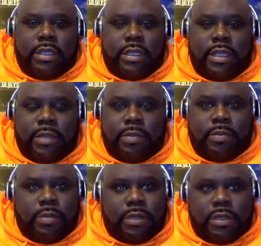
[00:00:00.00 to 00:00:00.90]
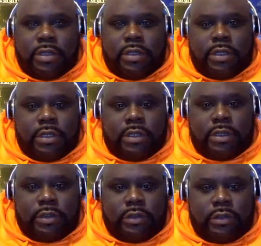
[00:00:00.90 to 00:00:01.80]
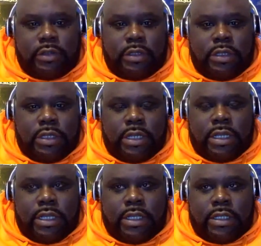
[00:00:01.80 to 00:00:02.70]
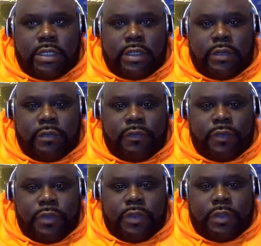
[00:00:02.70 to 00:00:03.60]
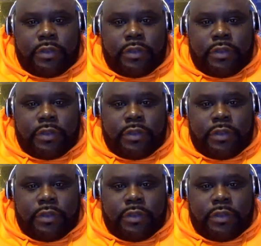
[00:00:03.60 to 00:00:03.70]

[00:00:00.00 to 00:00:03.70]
No words are spoken by the person on screen.